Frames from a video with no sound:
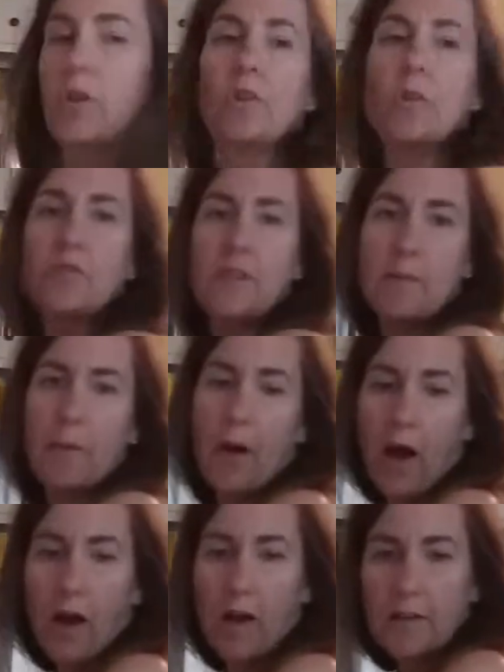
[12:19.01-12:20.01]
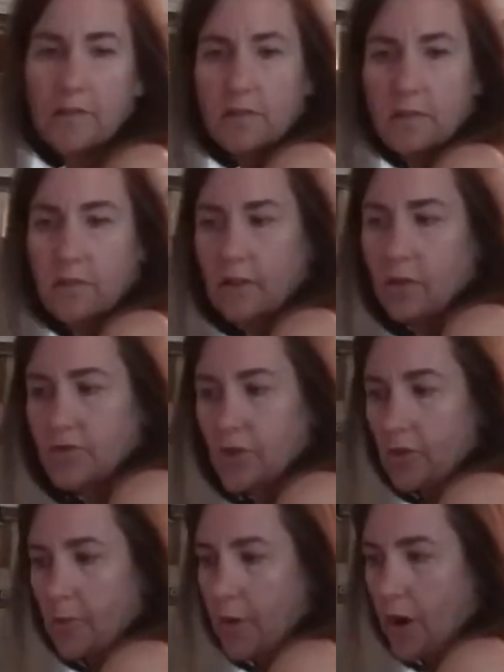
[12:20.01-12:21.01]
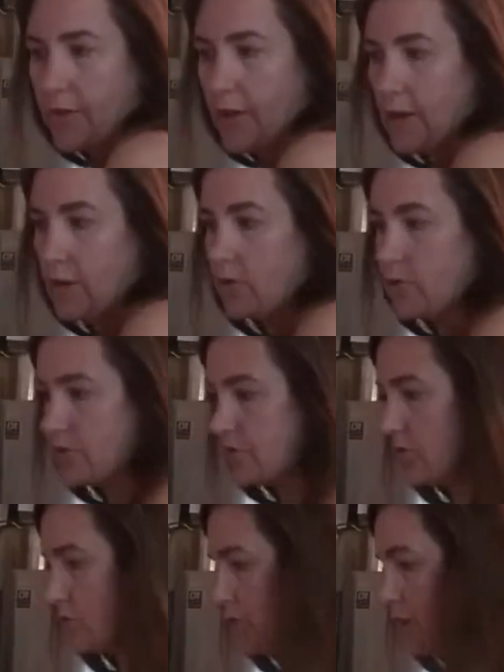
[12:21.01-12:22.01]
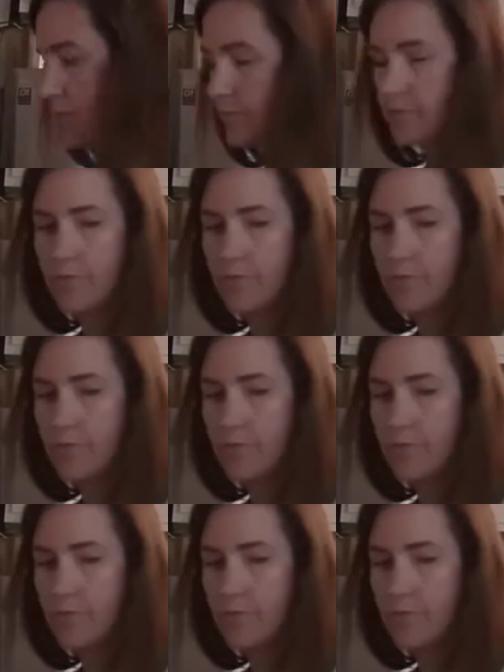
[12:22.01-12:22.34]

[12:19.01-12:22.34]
I'm going to do is get my pot, and I'll show you the pot that I use to